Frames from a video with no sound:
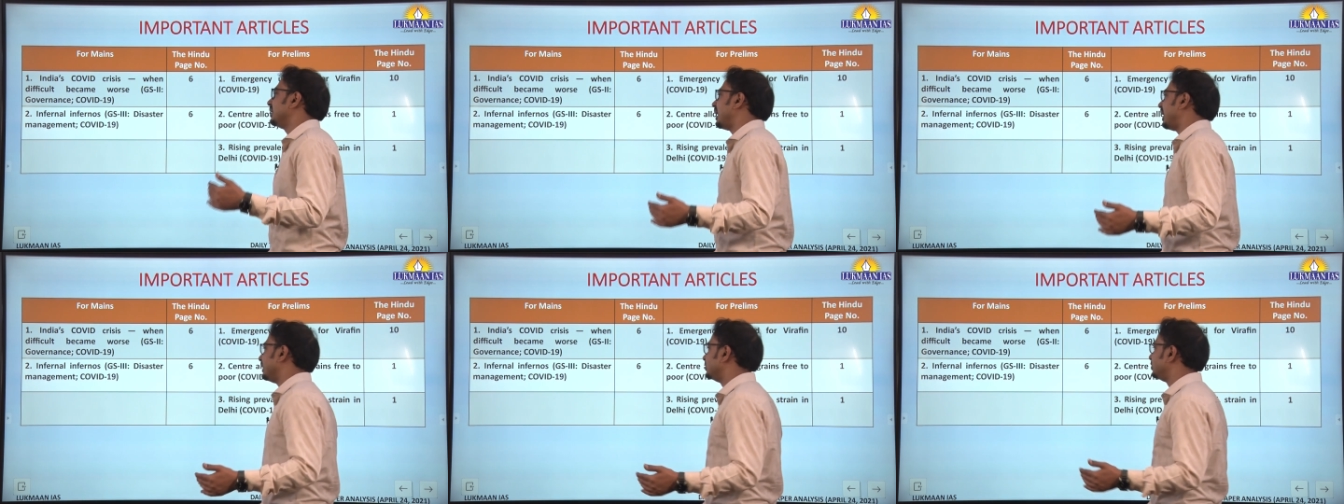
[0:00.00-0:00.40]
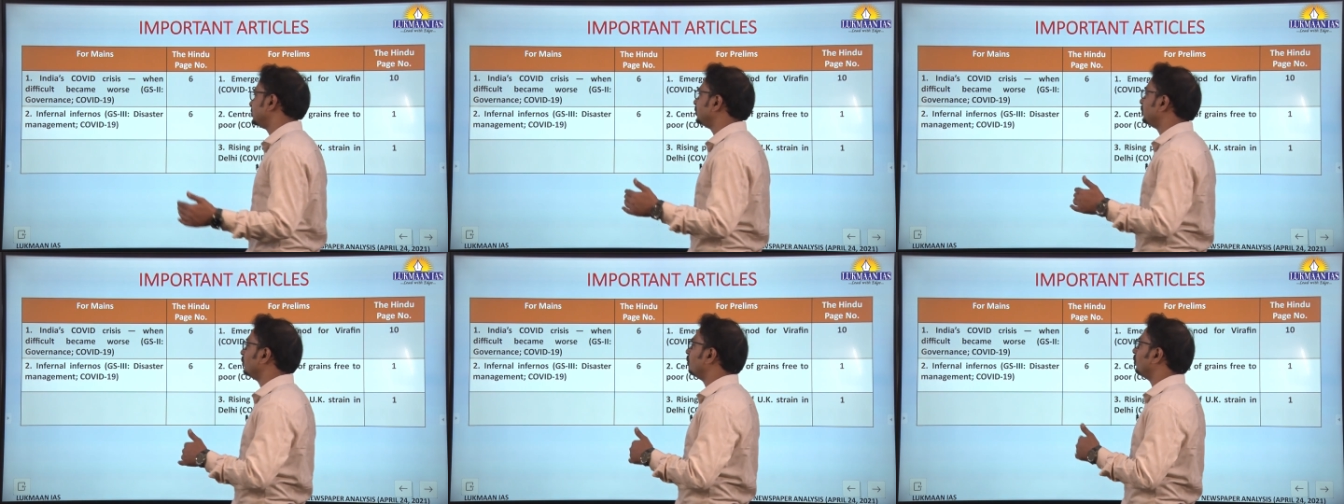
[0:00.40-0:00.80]
in I C
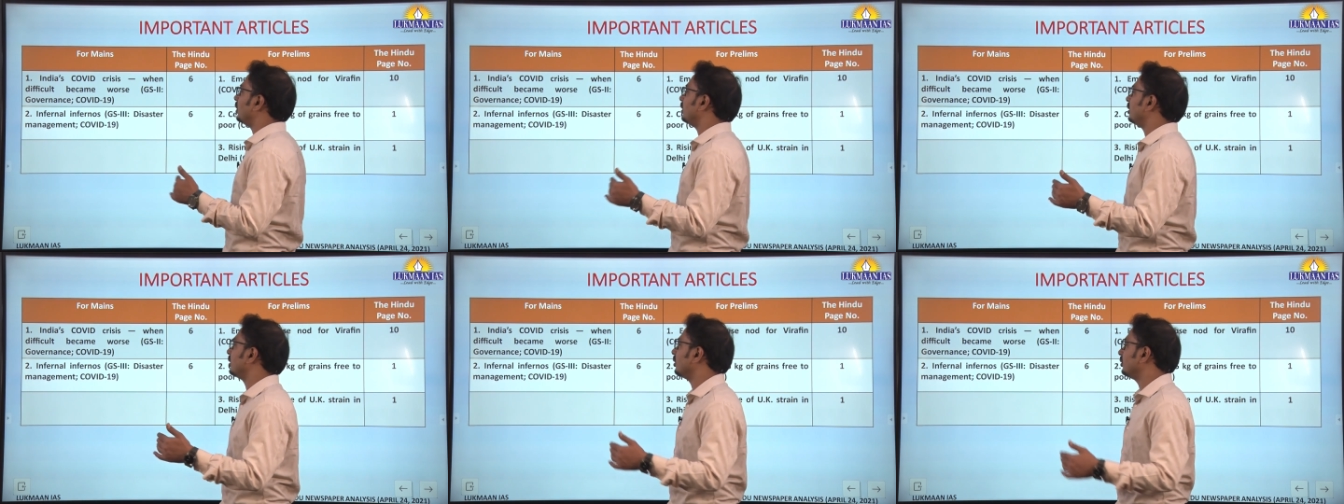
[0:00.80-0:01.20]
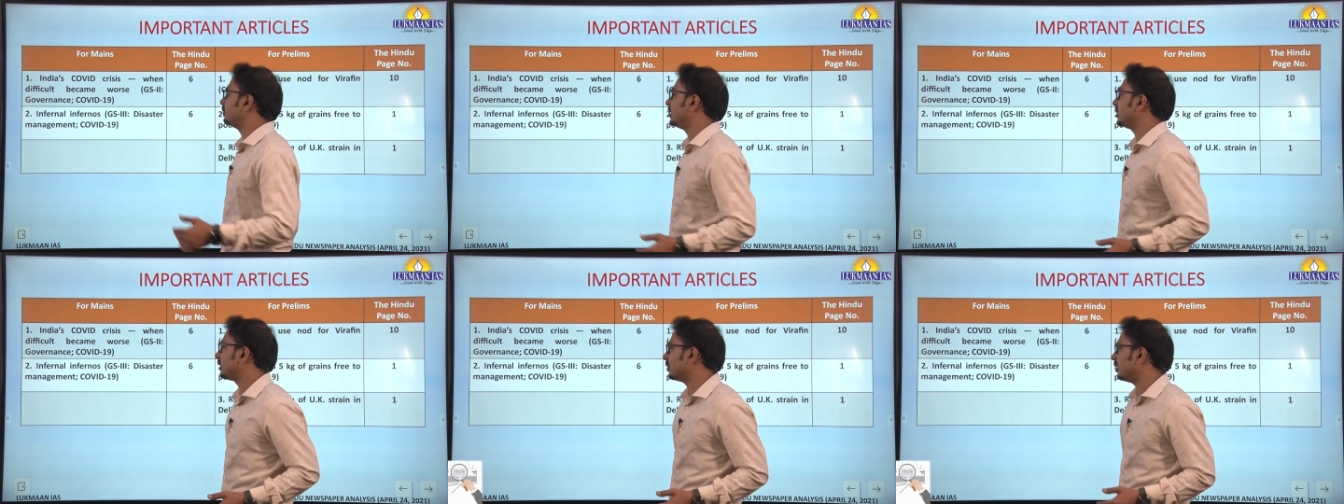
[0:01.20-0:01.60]
U ward of
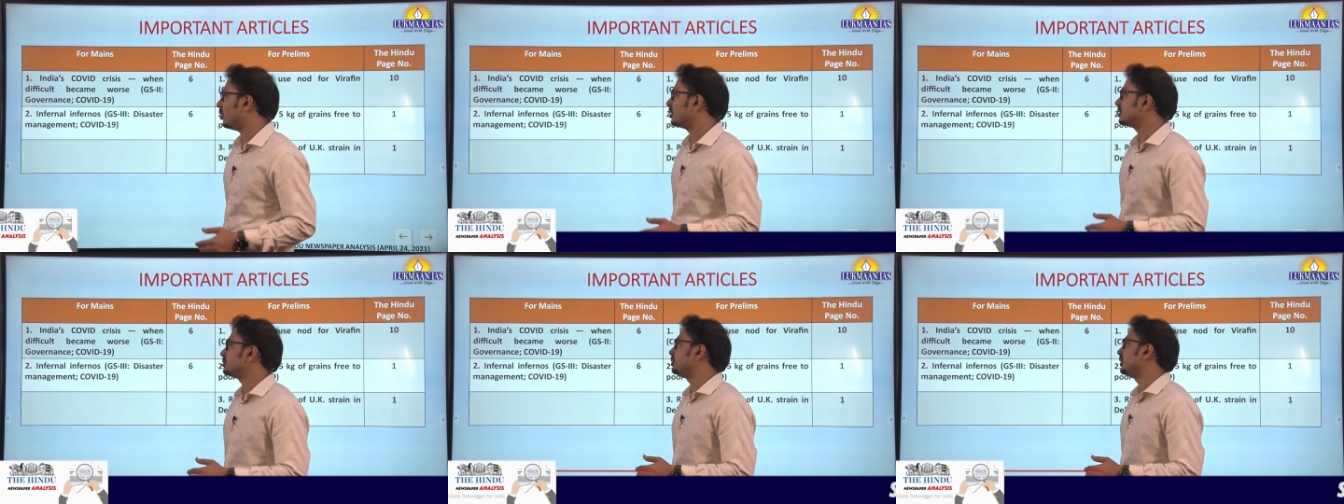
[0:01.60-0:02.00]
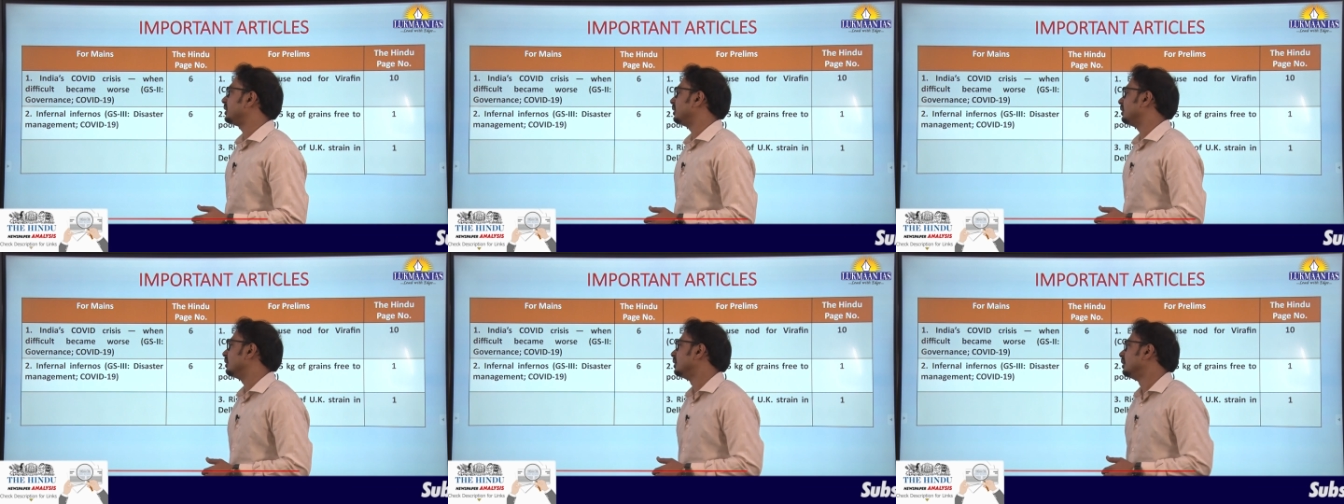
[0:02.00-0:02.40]
that
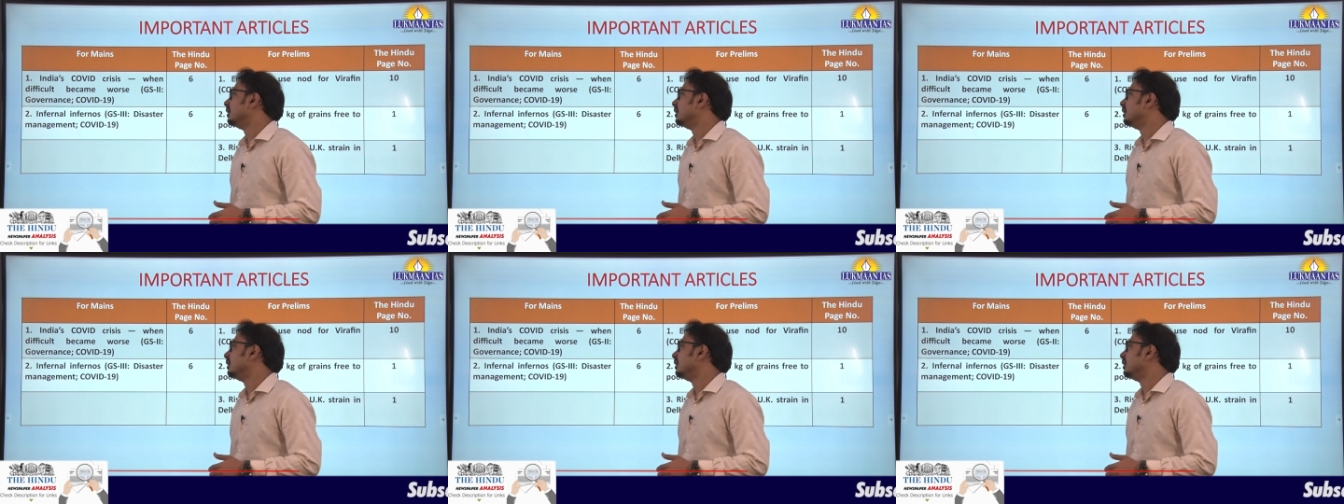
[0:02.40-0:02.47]
hospital